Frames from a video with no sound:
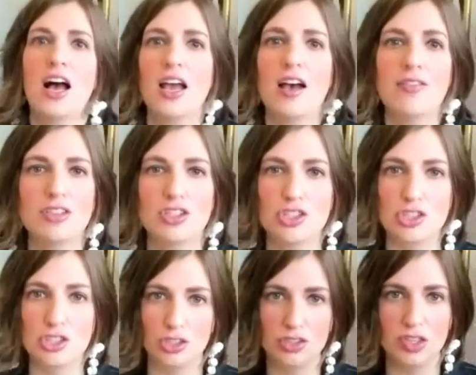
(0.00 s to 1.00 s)
I have a
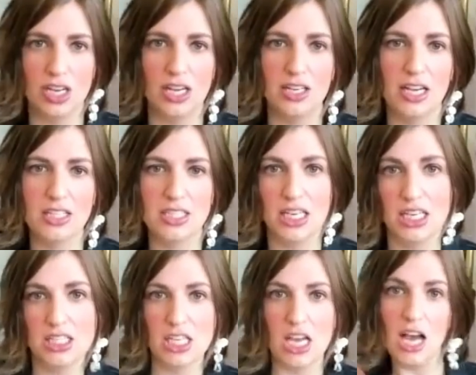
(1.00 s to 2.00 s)
shirt that has like
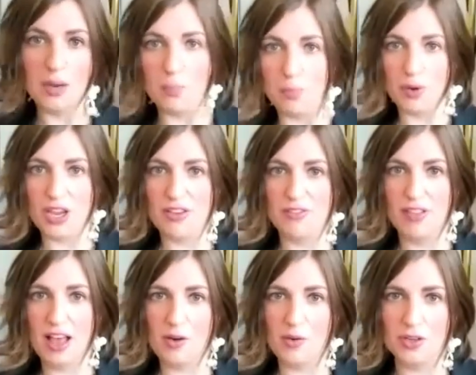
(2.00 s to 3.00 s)
a ton of bright
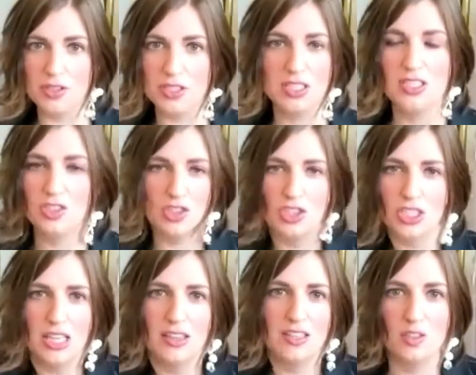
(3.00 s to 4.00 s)
flowers and it's just
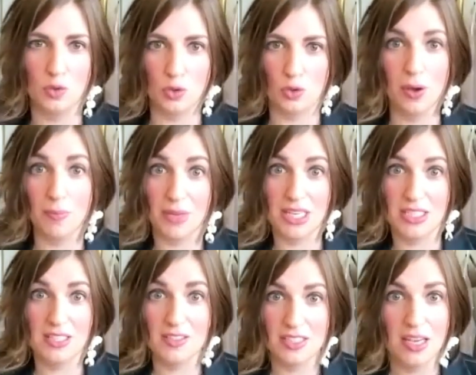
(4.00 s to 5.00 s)
like this
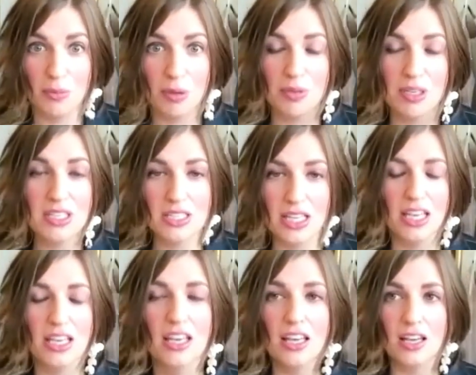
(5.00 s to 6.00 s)
amazing statement piece.
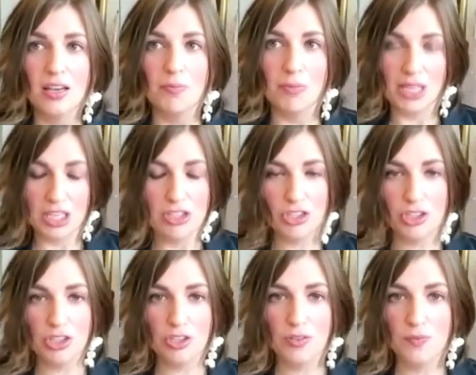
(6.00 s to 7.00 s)
Like make
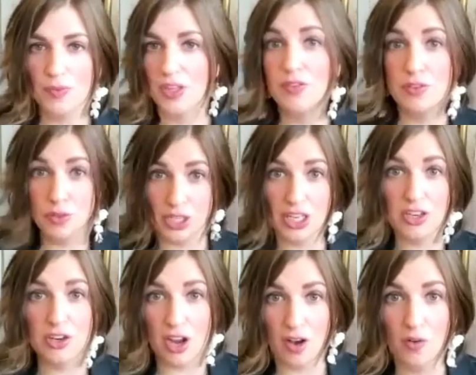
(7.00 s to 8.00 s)
sure if you get
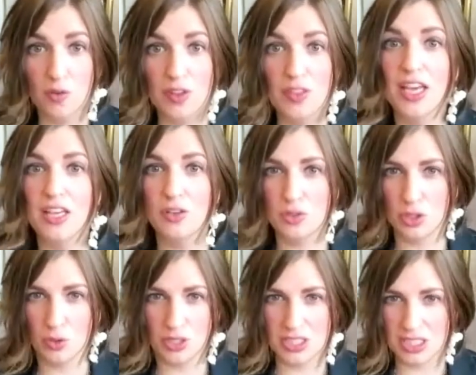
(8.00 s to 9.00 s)
her outfit that you
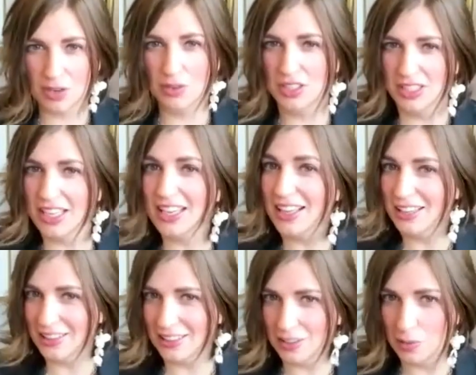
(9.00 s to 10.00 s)
tone it down like a
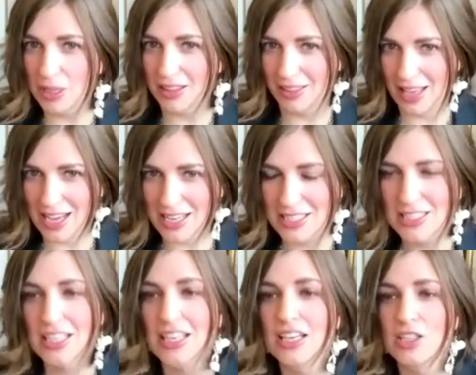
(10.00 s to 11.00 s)
little bit
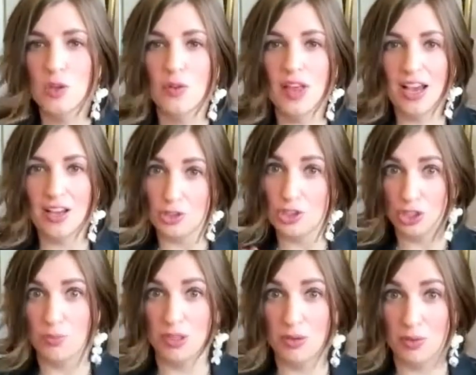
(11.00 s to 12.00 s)
less so that
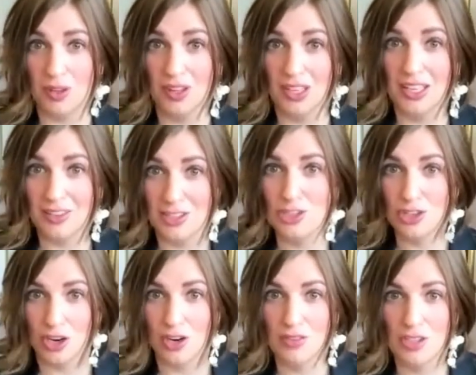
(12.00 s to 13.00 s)
she'll be really the
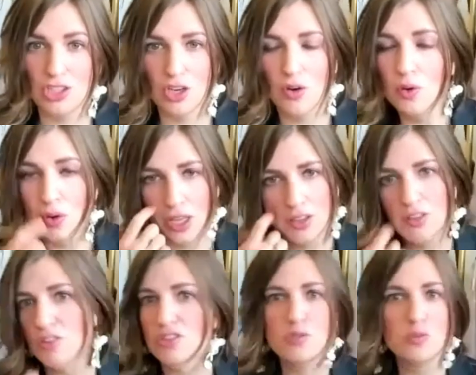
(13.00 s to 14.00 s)
star of the show and
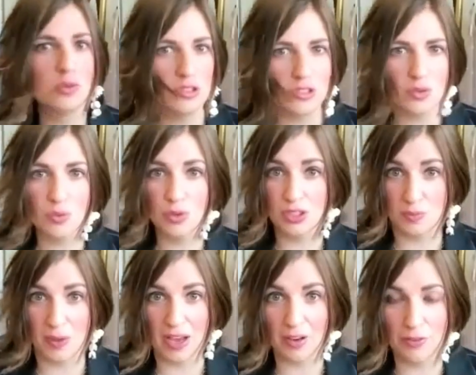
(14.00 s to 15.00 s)
you'll just be
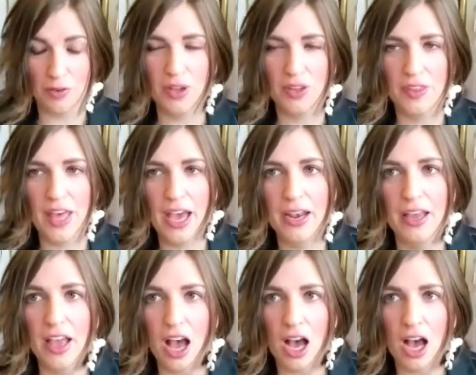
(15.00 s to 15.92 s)
respectful with that.